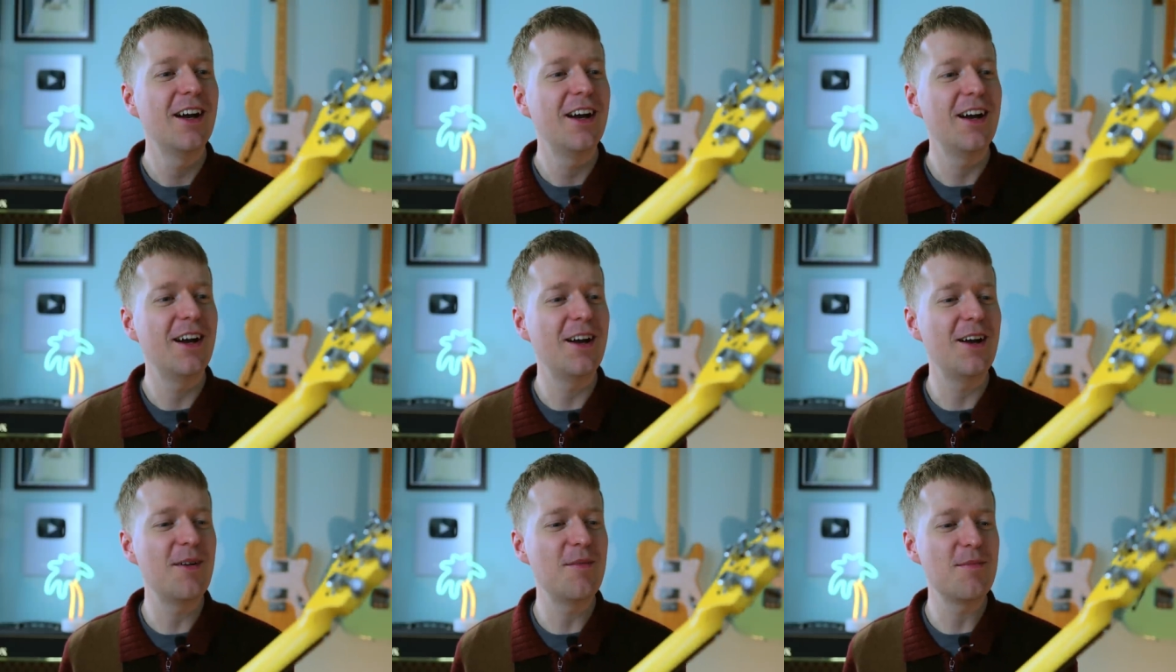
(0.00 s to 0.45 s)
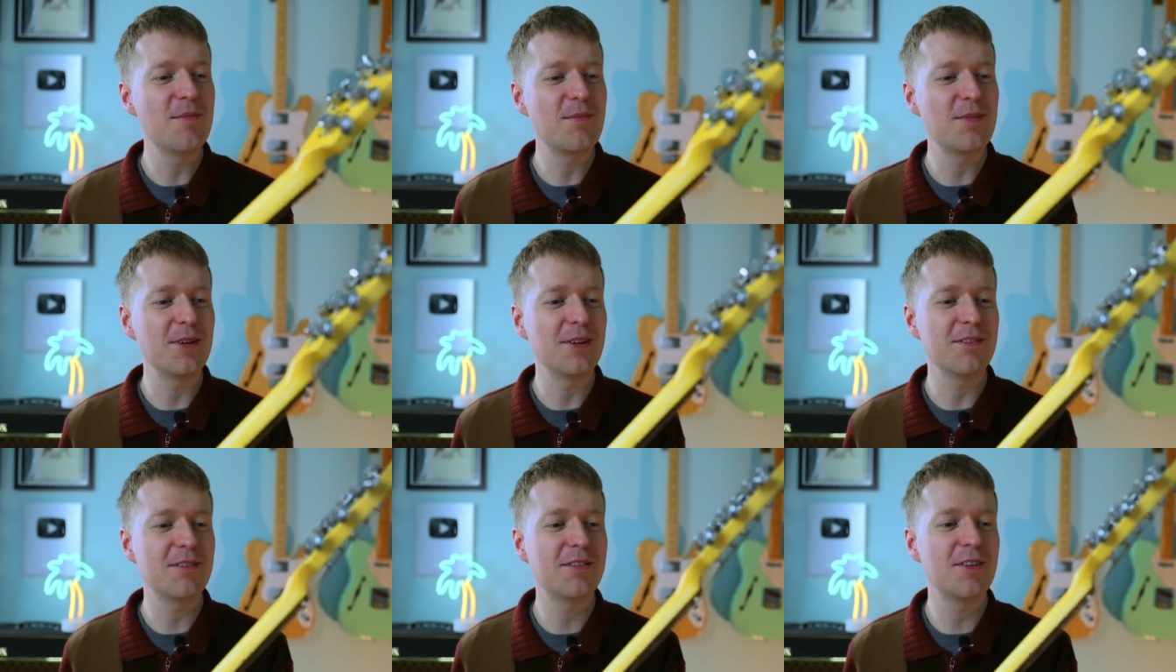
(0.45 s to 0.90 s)
Um,
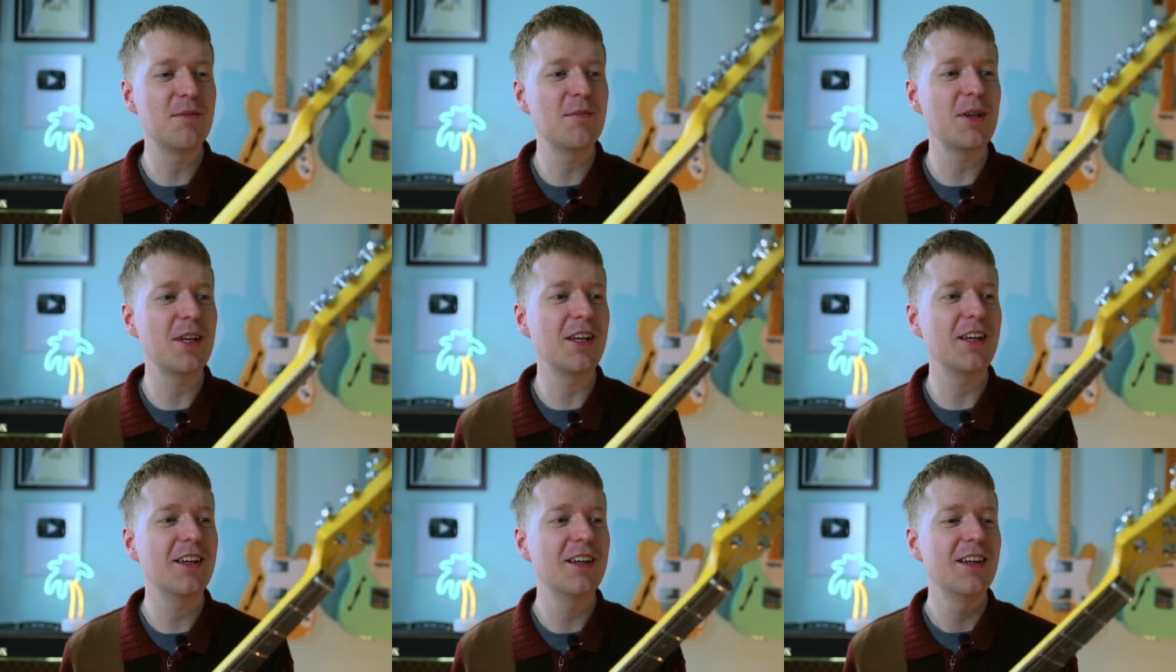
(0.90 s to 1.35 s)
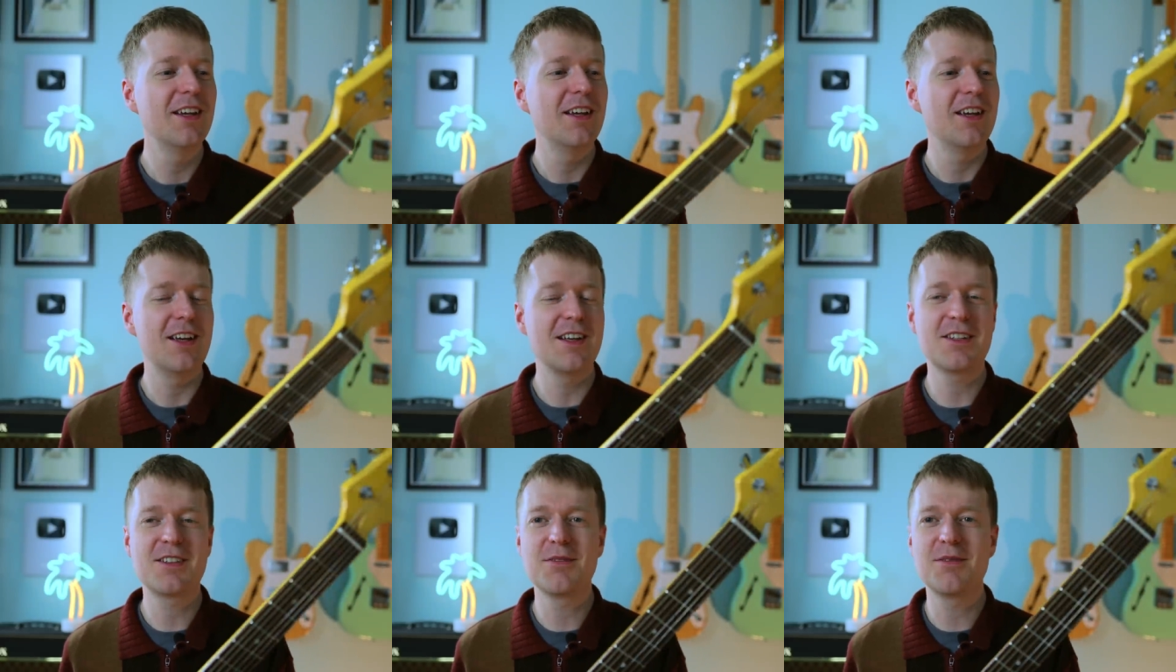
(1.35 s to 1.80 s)
but for me,
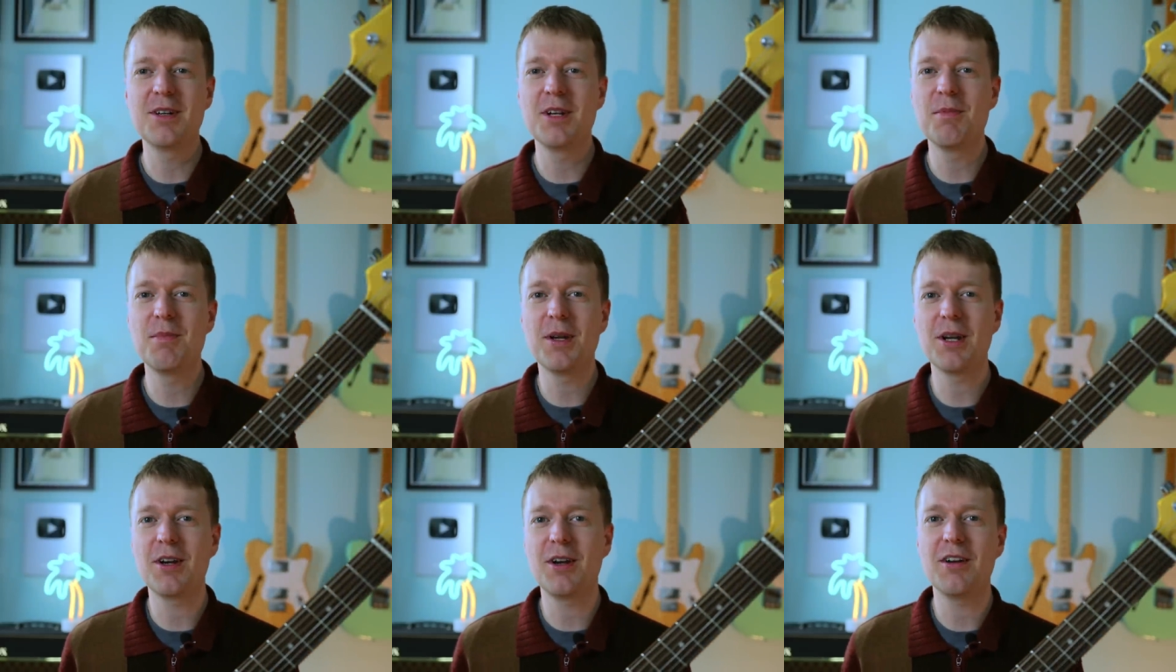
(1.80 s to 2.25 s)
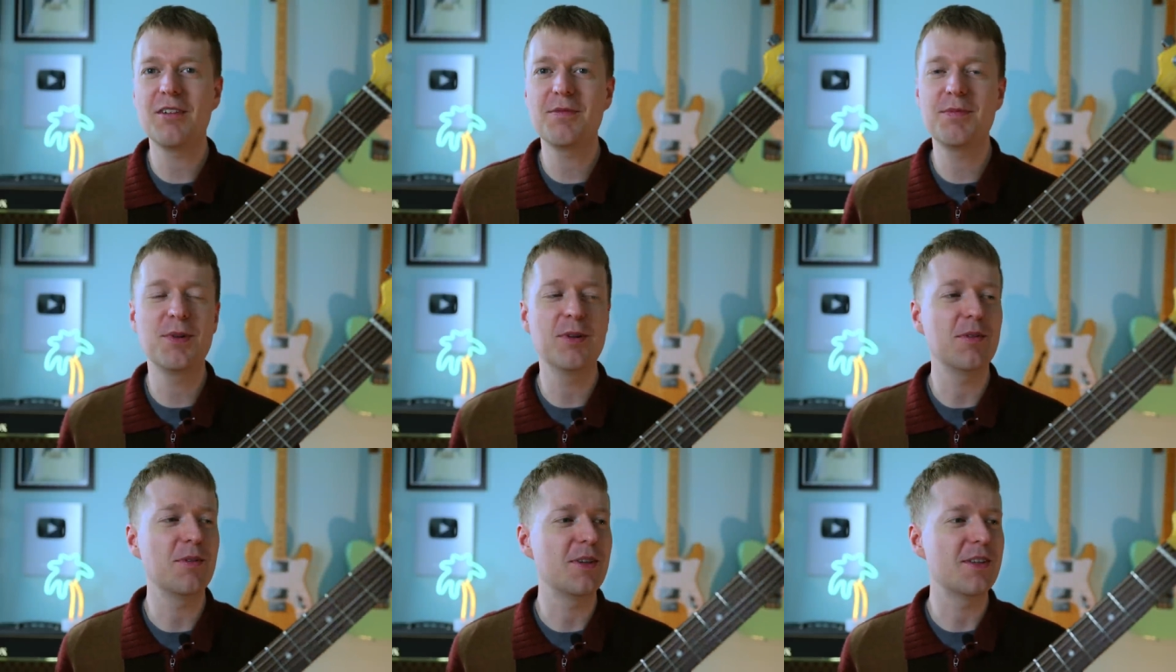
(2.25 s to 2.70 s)
it's a really big
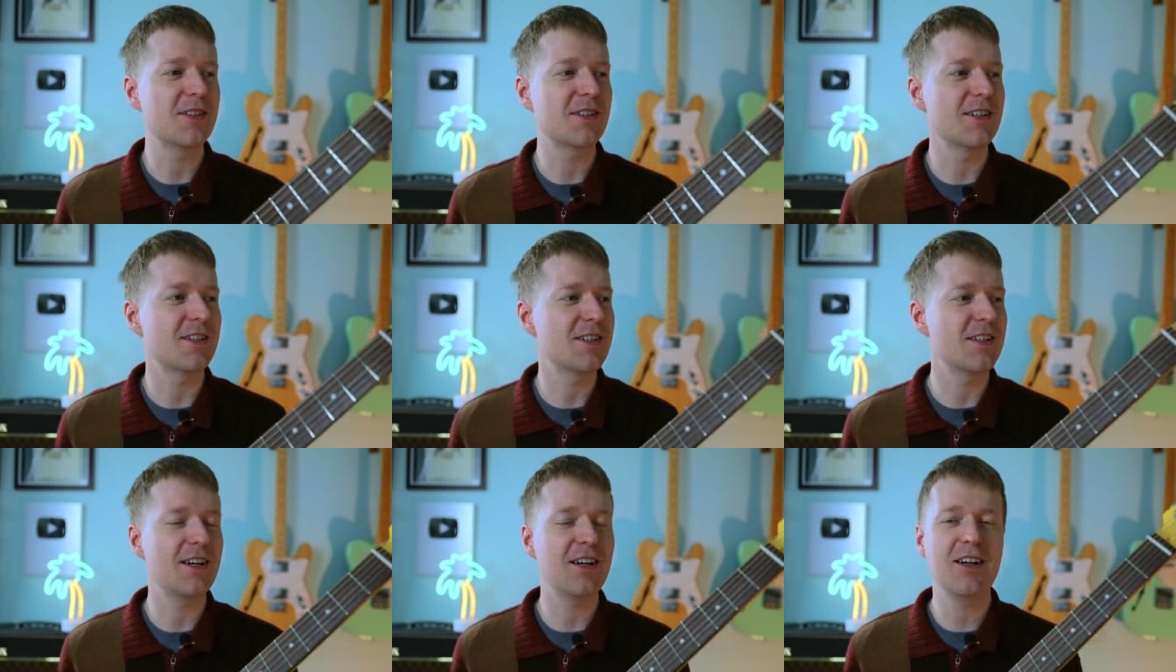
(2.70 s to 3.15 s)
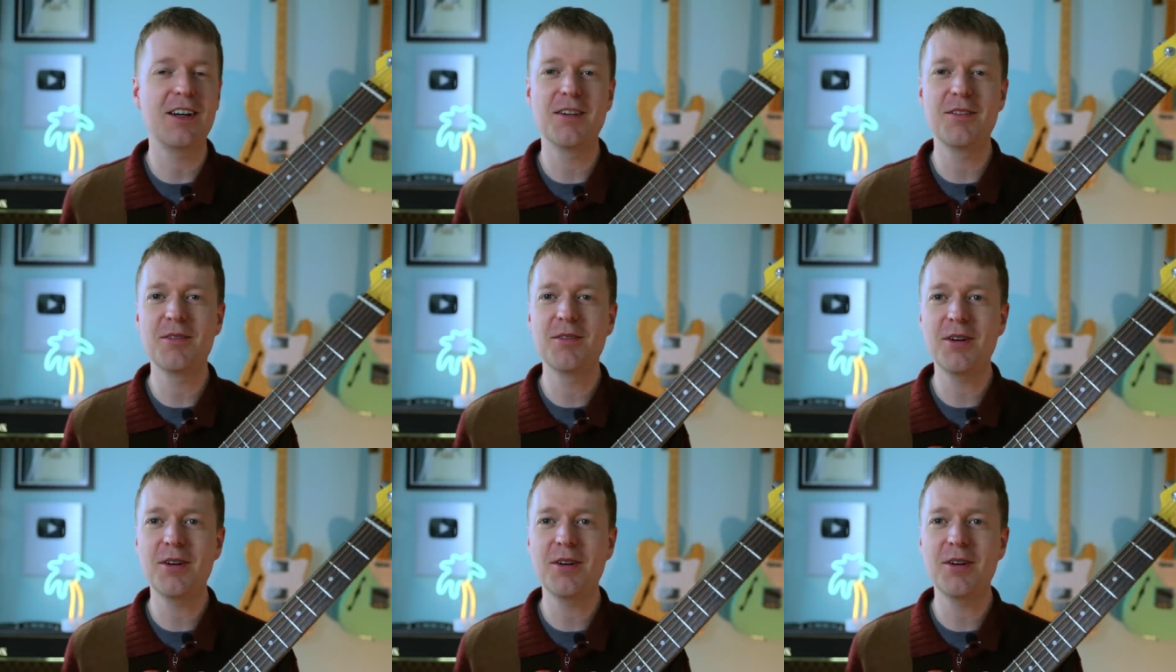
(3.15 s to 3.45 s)
off-put with this guitar.